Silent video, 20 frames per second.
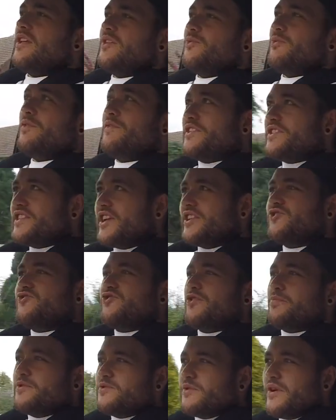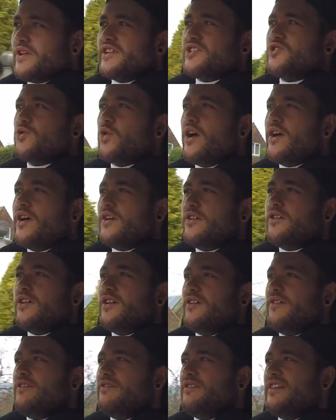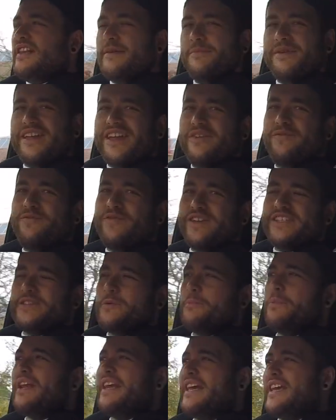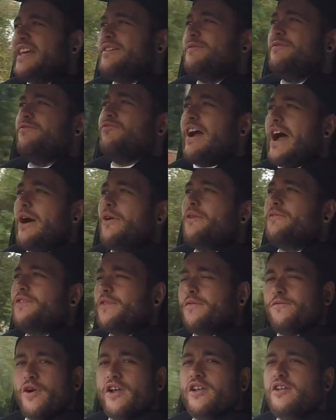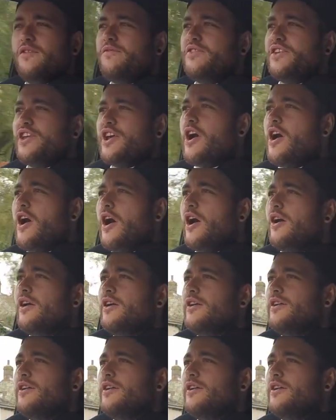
with your sunstrip as well, there's quite limited visibility out of the front of the car.